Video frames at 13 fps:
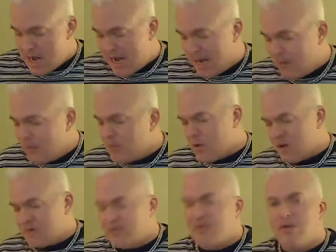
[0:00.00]
I would
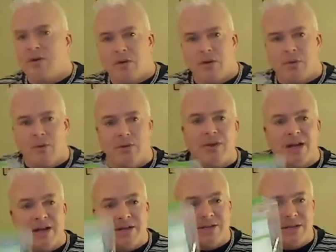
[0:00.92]
want to do it with
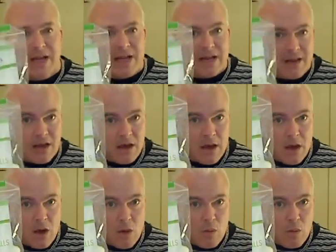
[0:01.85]
things like the
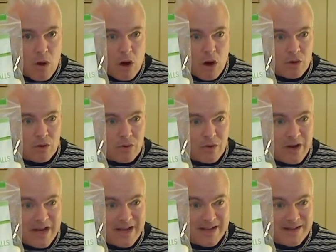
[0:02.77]

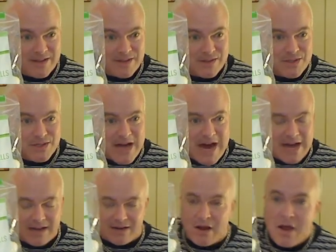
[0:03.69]
Walgreens,
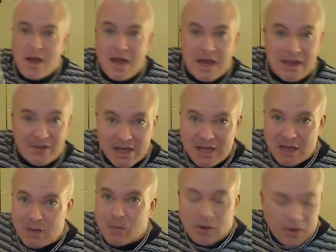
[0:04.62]
cotton. And the
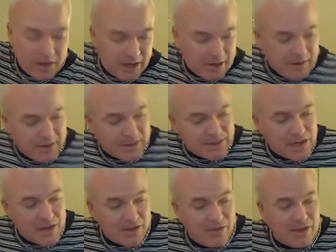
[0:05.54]
key word here is,
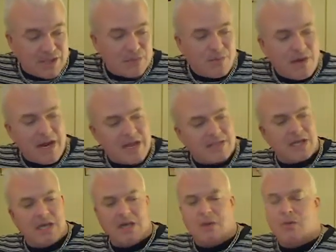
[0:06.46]
this one has a
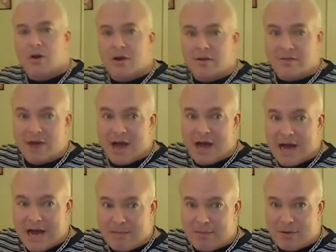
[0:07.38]
key word of
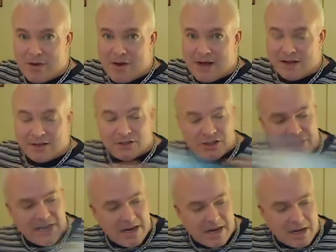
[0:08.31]

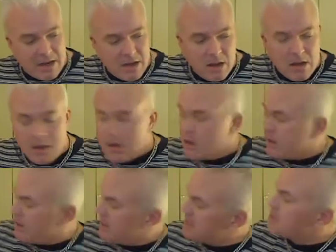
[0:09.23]
hypoallergenic.
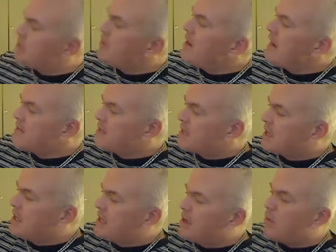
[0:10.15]
This one has the
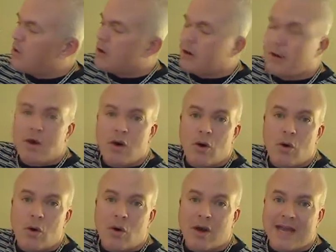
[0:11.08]
key word
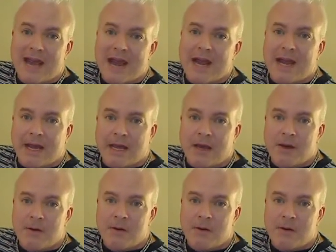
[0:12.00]
organic.